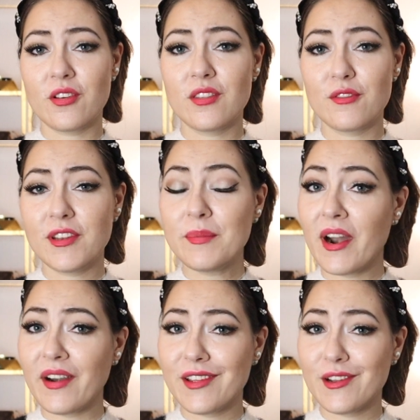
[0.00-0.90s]
on the flea
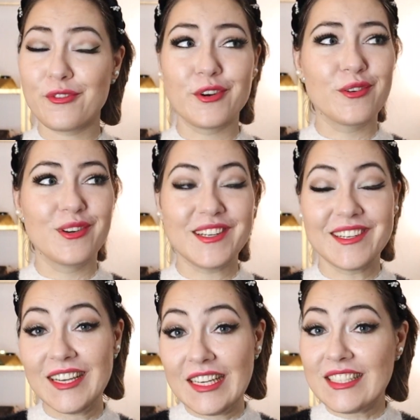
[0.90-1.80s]
market for
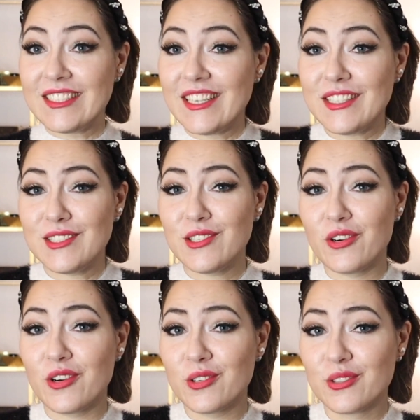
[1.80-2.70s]
only six
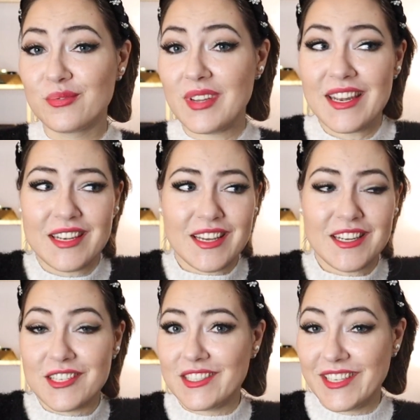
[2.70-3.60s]
euro, and I
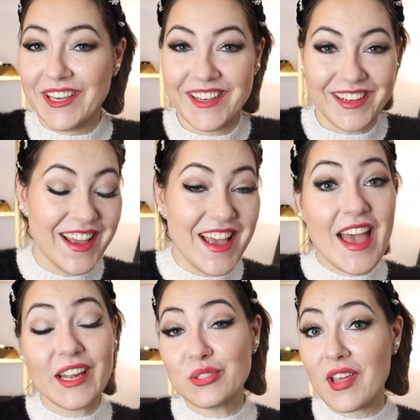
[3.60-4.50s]
just
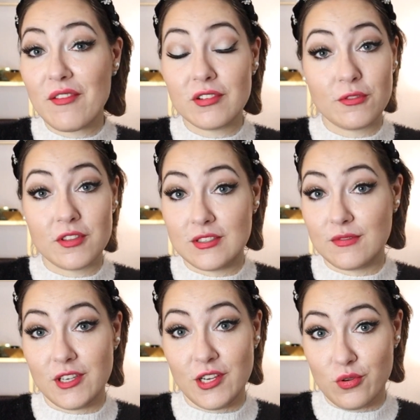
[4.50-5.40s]
had to have it for this
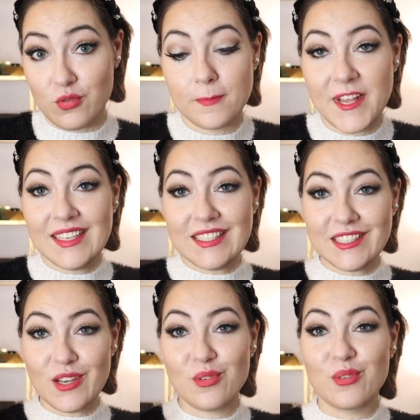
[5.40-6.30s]
video.
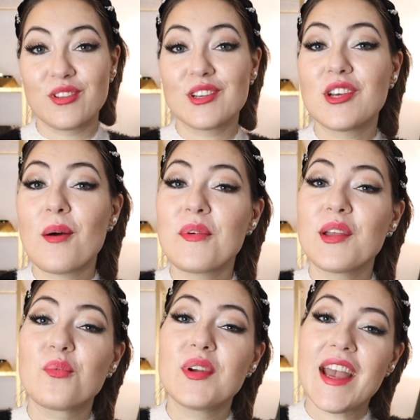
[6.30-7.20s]
So, the
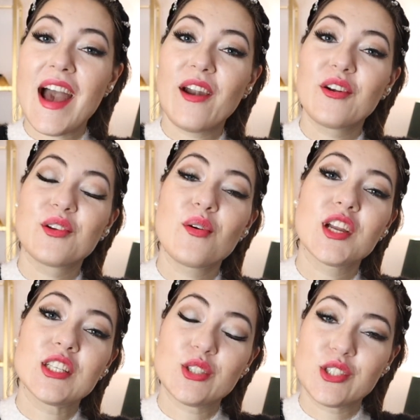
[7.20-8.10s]
topic we are
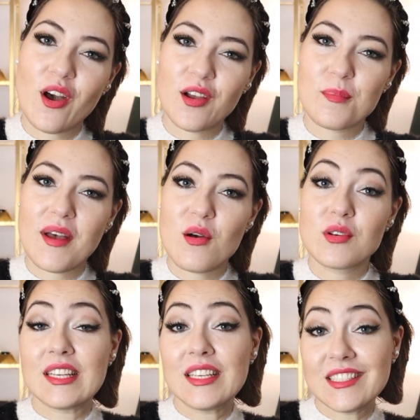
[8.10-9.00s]
going to talk
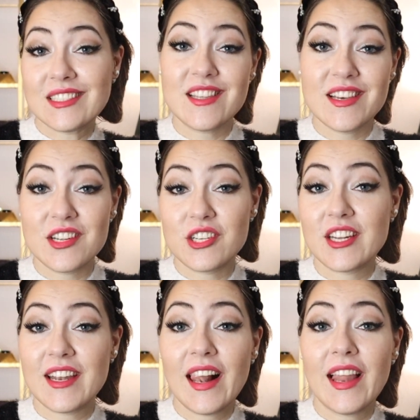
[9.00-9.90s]
about is the
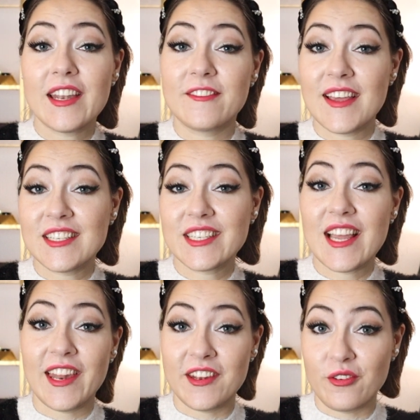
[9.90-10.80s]
Chanel Advent
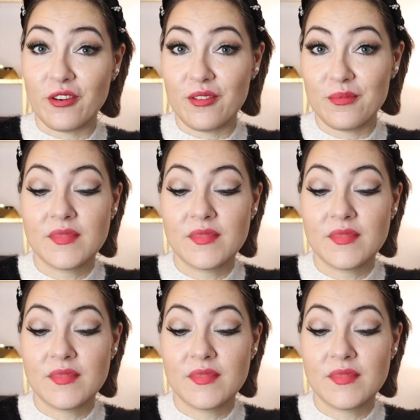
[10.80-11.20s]
Calendar.